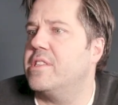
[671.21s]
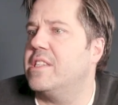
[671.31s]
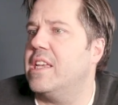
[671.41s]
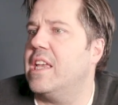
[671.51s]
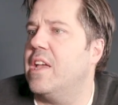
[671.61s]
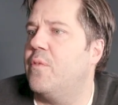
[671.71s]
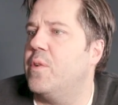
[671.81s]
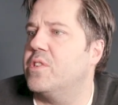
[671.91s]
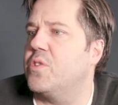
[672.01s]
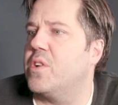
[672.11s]
to see
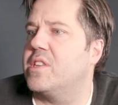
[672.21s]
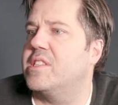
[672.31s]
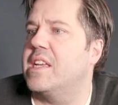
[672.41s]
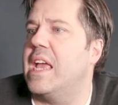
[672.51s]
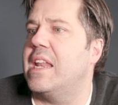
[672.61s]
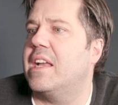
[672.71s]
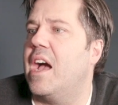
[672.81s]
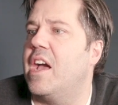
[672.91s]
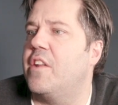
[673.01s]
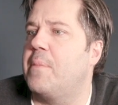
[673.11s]
if we start to see any
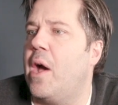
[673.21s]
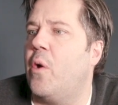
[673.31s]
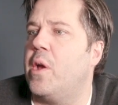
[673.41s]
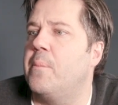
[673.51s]
kind of power